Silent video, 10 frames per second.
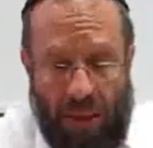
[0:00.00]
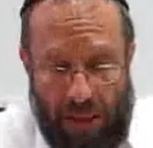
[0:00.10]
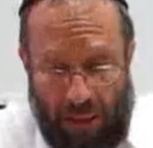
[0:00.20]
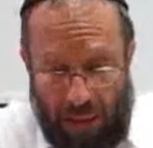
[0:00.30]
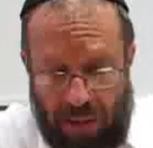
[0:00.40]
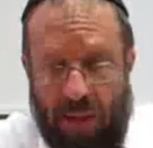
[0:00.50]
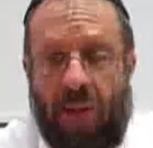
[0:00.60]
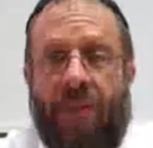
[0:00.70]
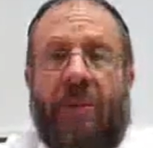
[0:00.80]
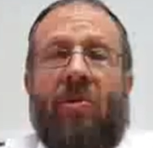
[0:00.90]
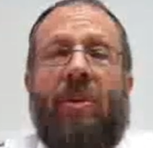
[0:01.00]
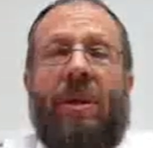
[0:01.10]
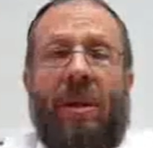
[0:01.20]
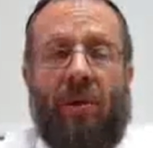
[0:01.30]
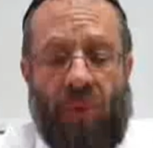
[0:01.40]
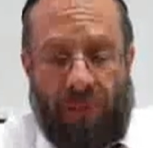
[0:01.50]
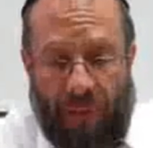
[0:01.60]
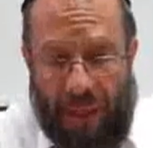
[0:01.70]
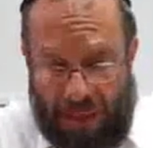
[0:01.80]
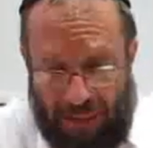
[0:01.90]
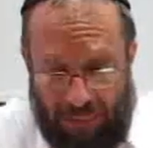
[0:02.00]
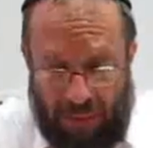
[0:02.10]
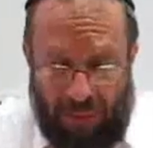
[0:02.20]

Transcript: and also between Greek philosophy.